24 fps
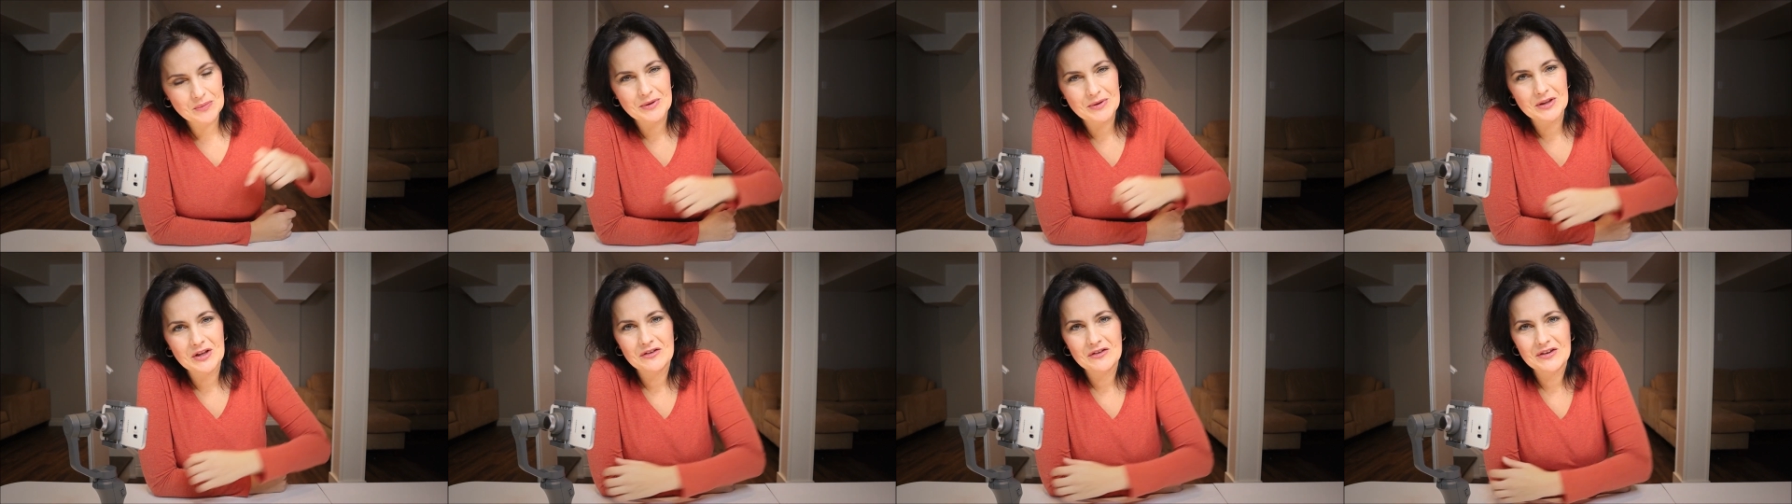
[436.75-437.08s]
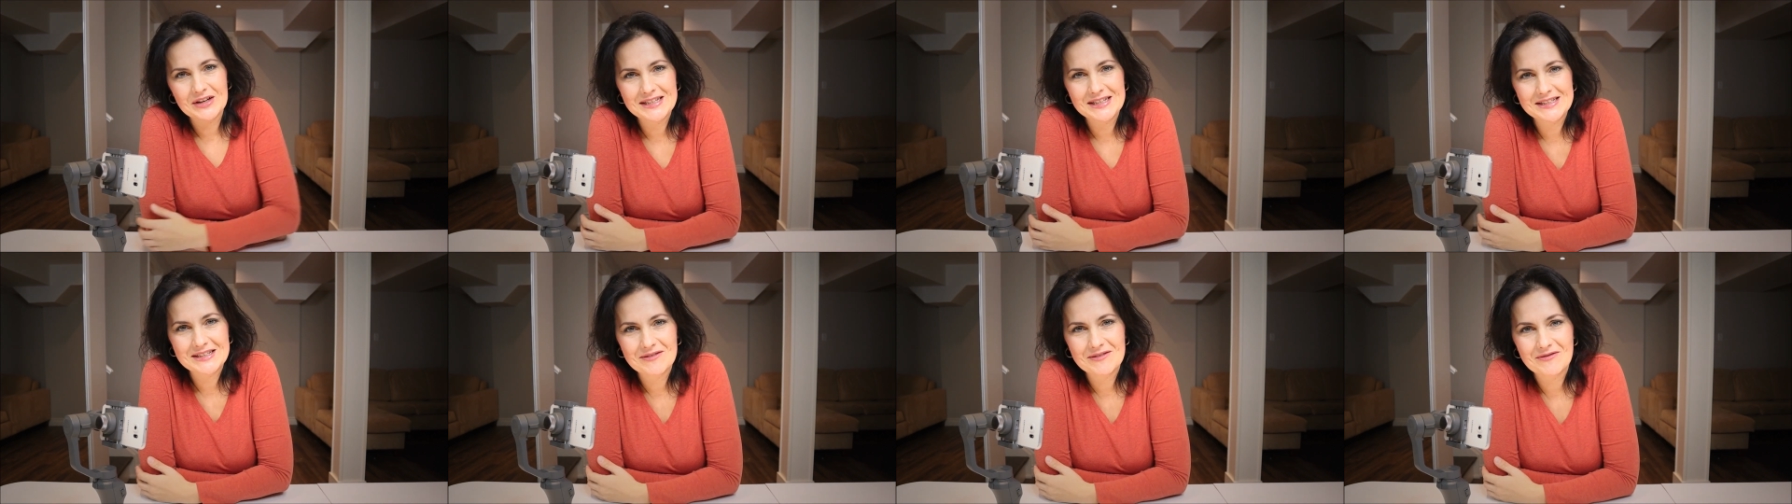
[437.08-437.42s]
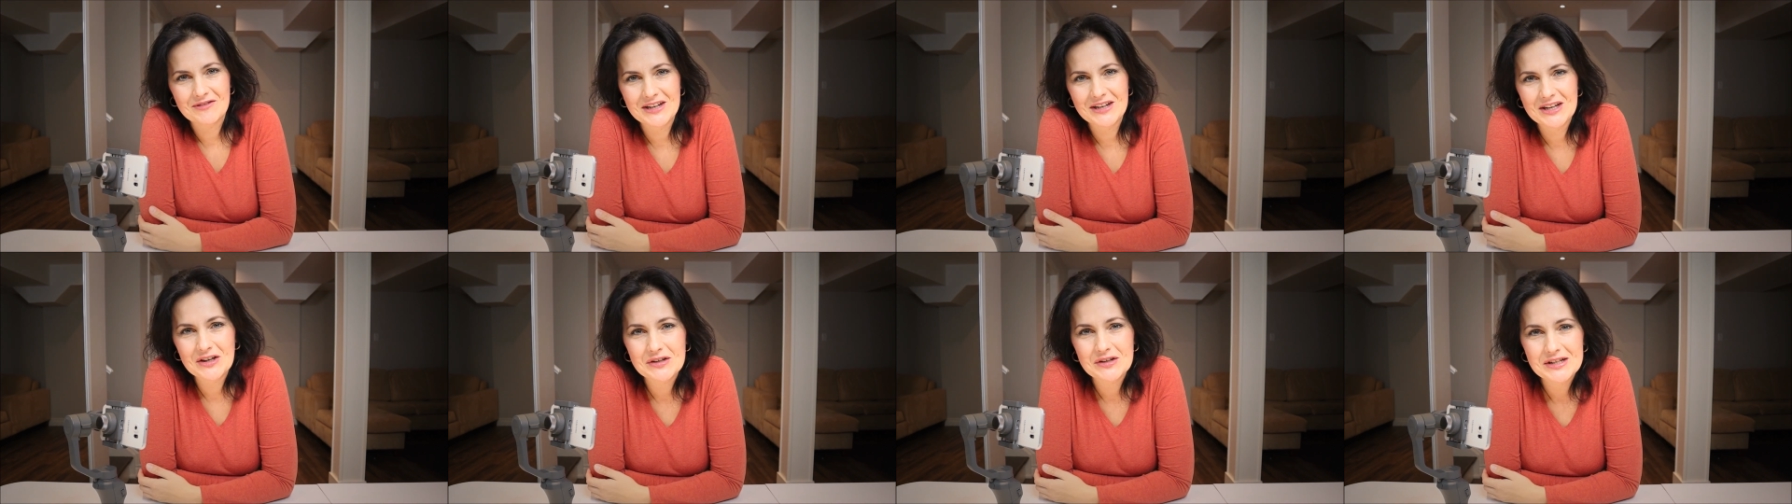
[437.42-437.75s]
below in the
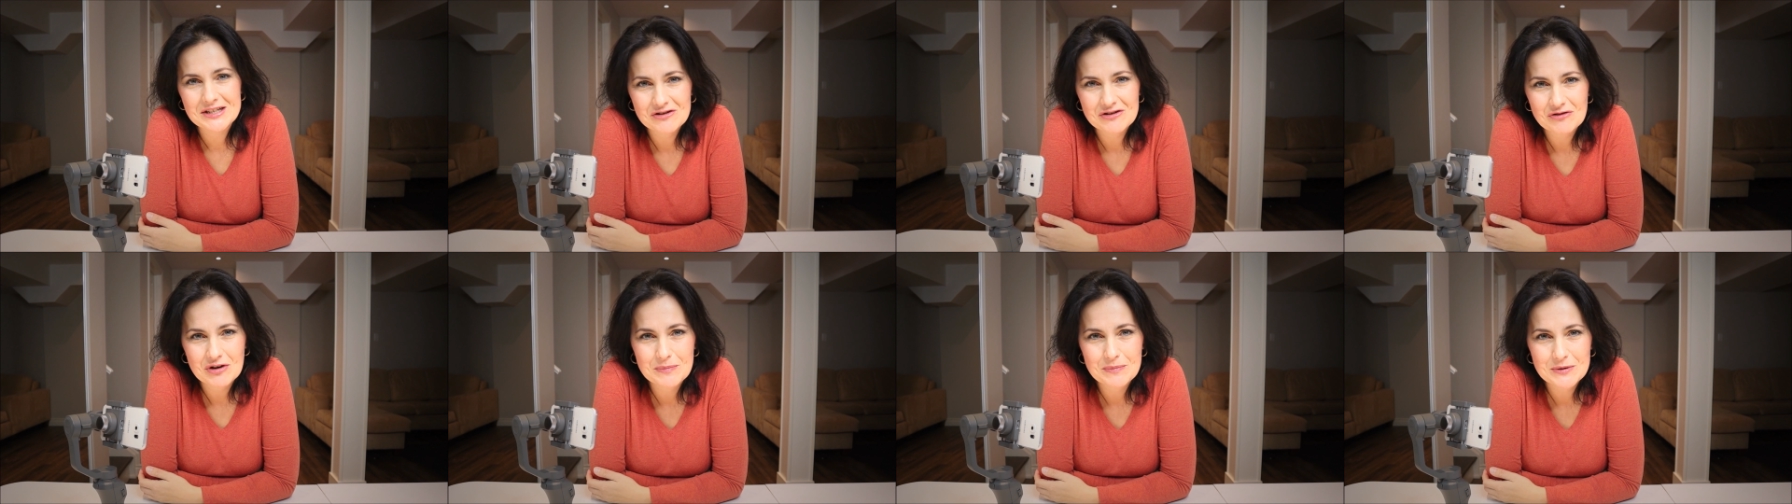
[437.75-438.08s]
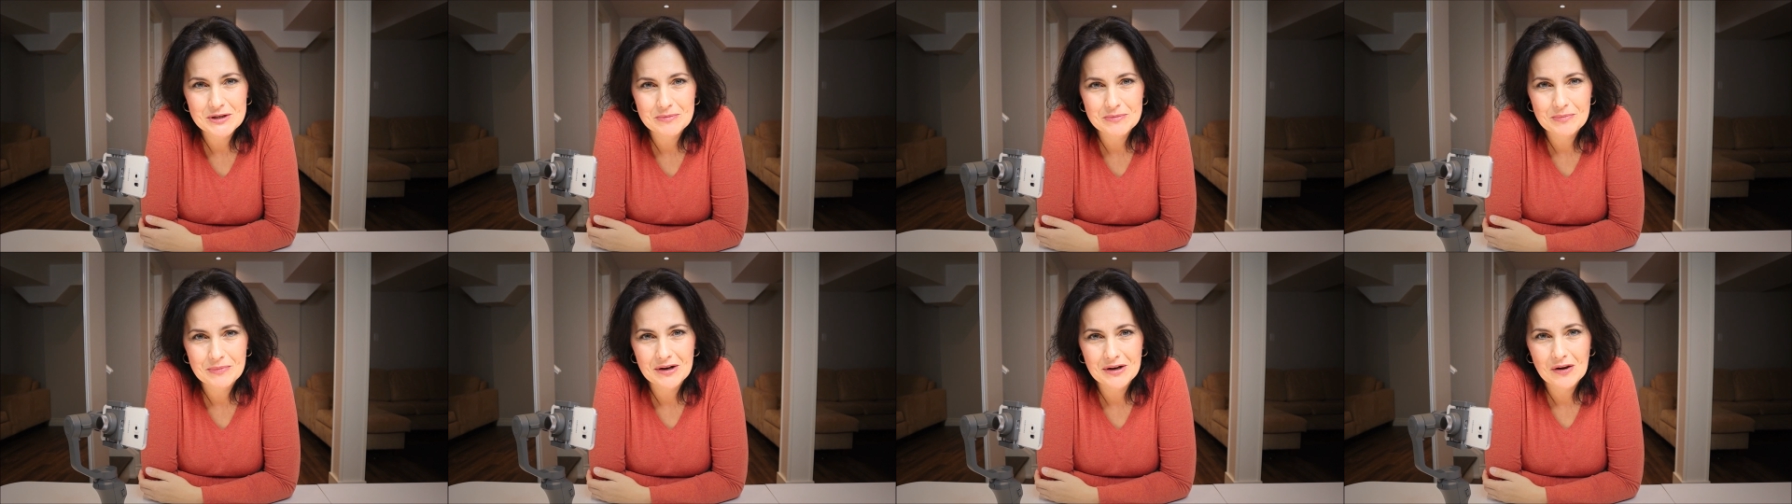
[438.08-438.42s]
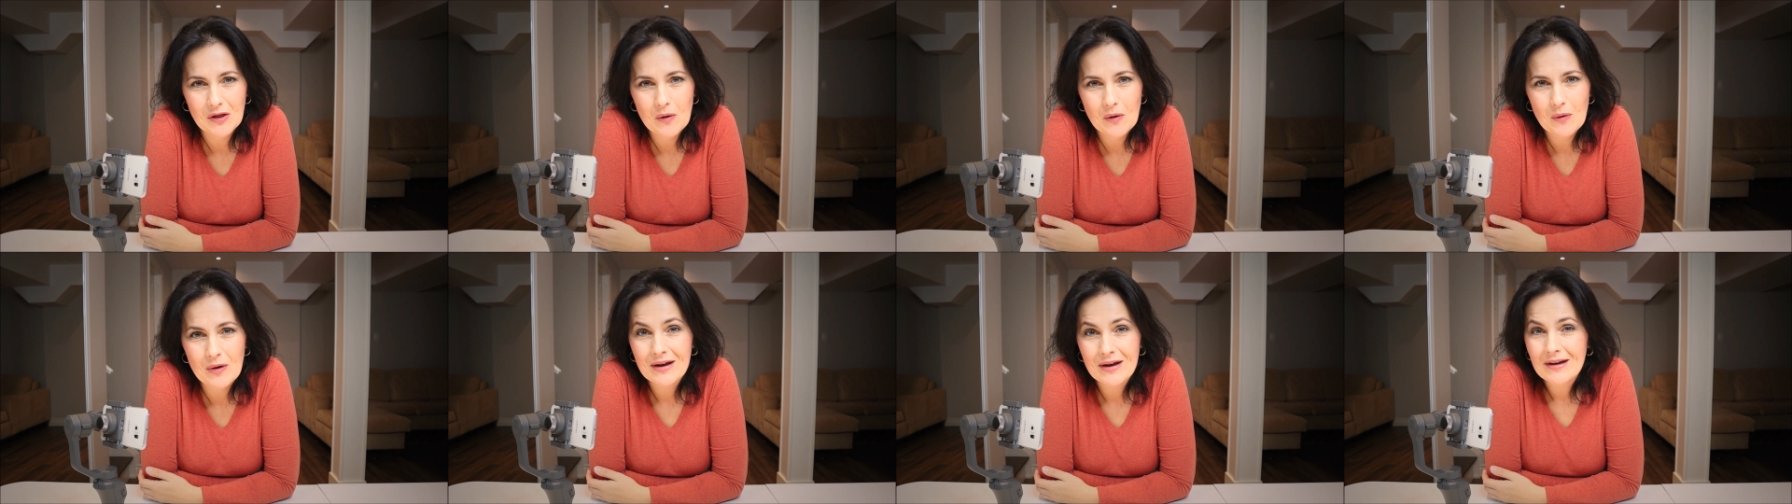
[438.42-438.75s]
video description
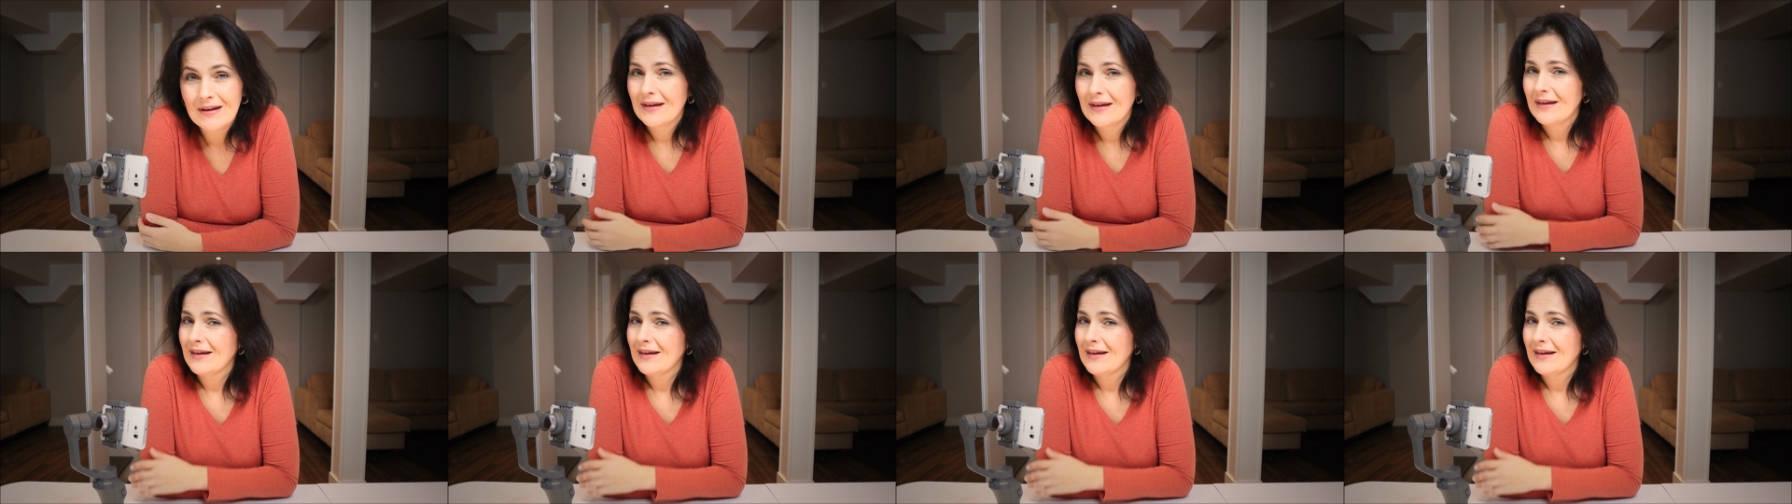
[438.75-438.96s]
below.